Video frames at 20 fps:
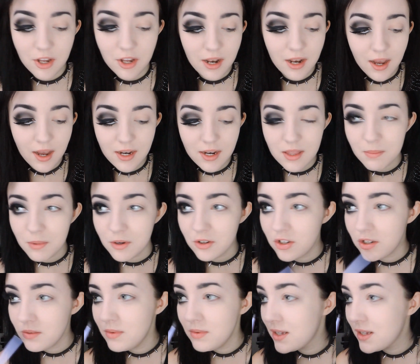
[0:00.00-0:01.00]
of do a line at the
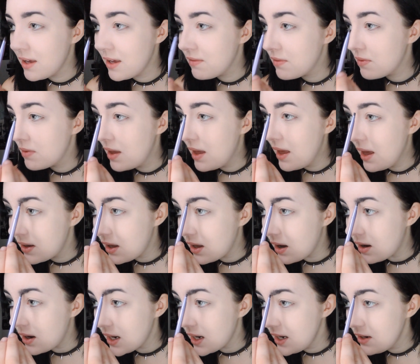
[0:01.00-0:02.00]
bottom to give a
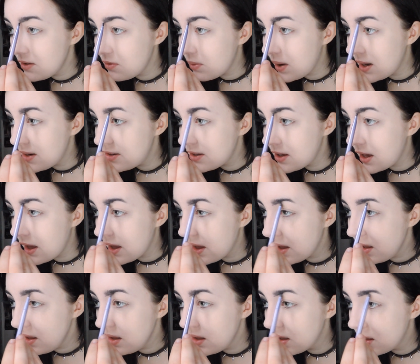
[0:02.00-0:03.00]
guide of where to
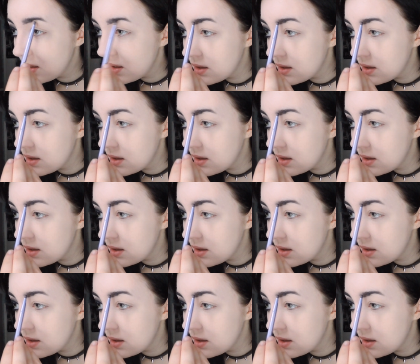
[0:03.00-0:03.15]
go.